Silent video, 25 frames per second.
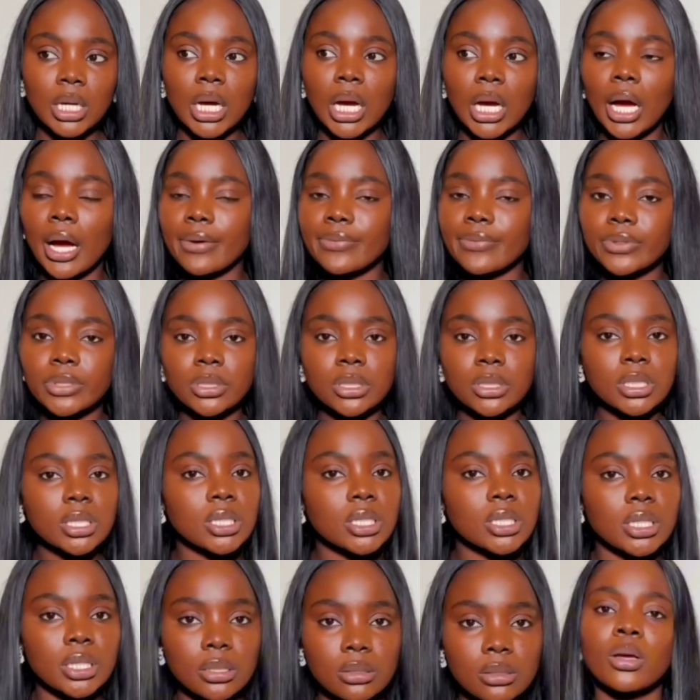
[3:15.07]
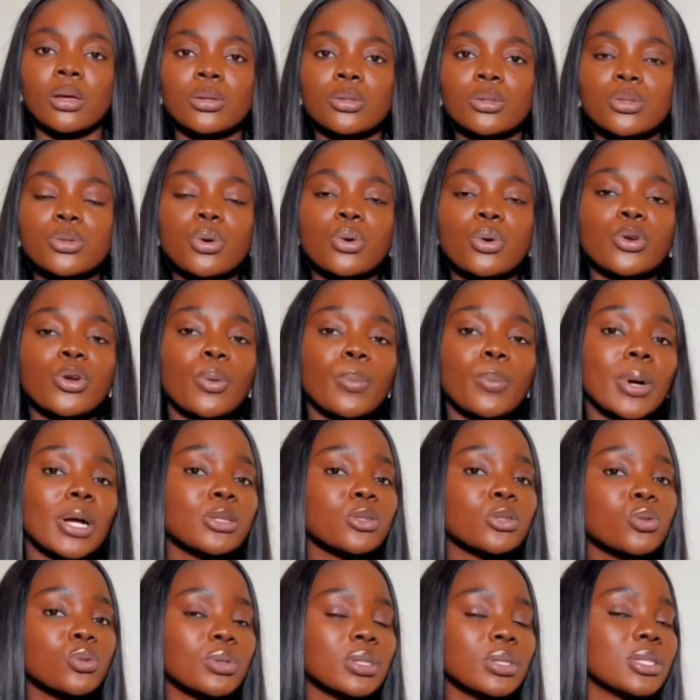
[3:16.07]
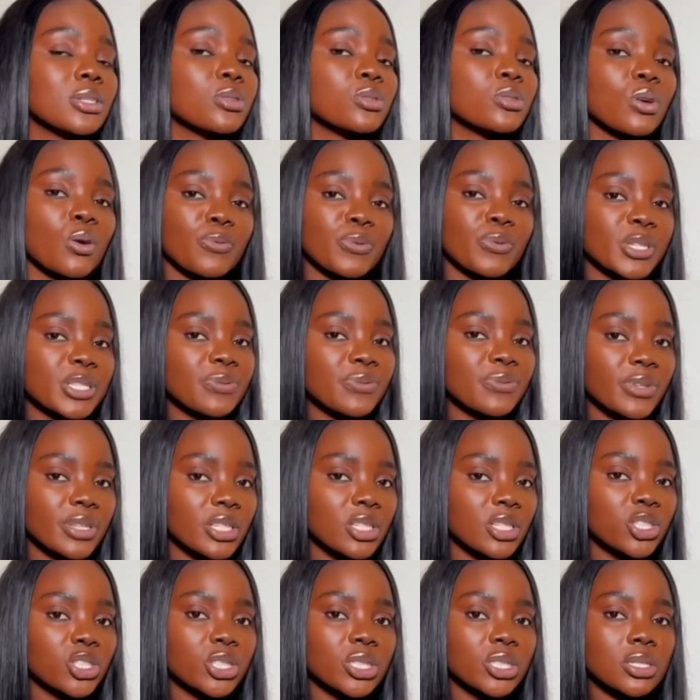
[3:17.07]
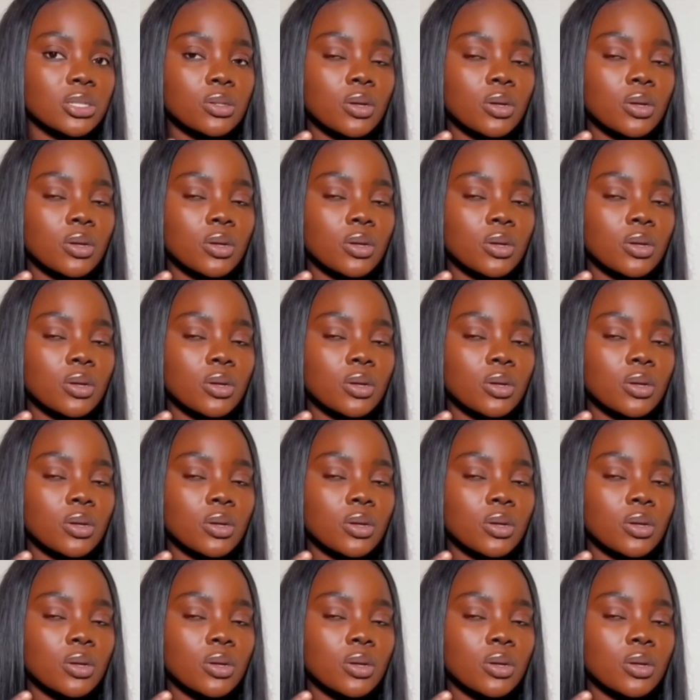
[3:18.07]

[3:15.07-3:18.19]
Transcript: I've not seen. So number two is surface finishing.